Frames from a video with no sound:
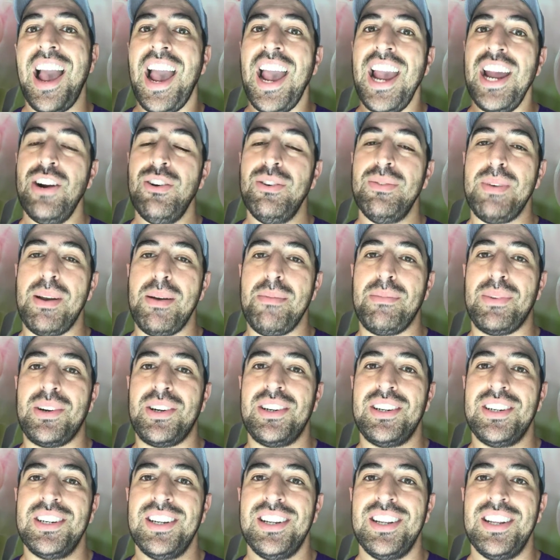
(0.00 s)
I
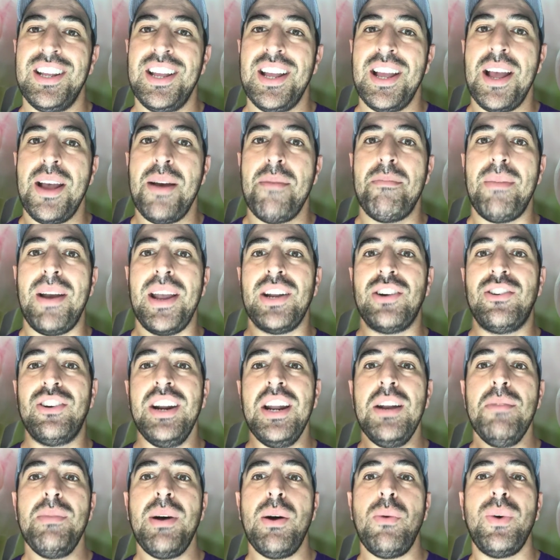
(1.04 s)
remember my
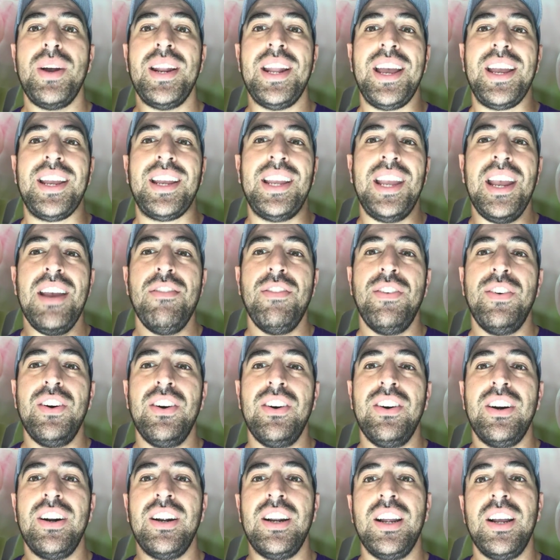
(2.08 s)
grandma when I gave
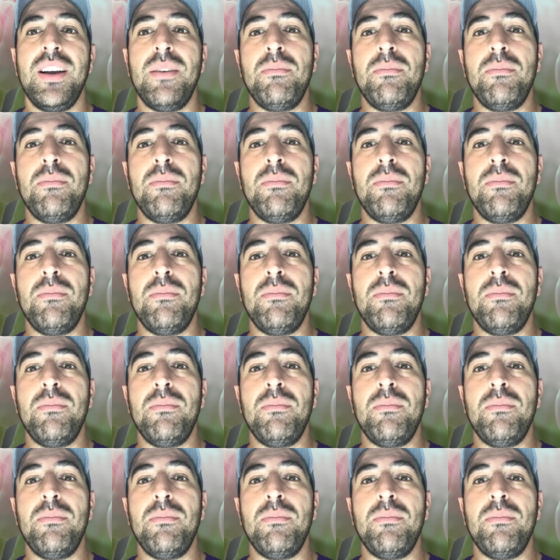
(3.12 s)
her